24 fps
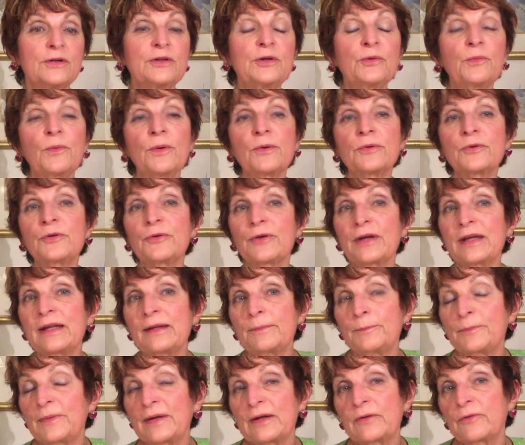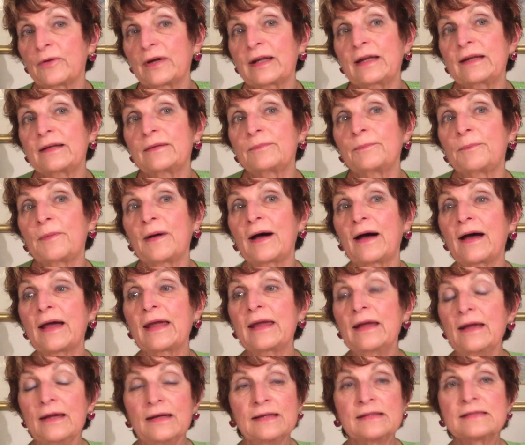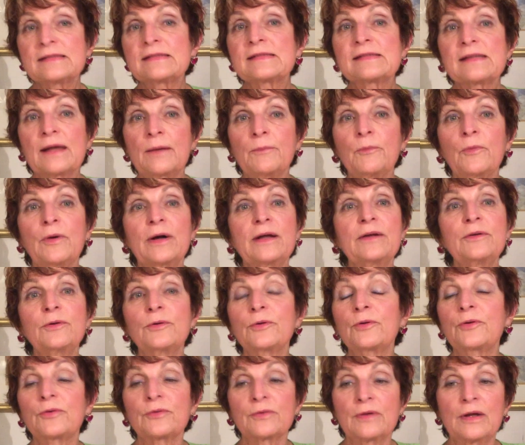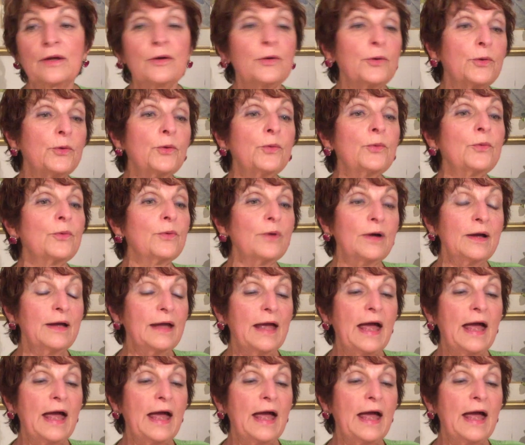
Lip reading: you will be greeted by someone who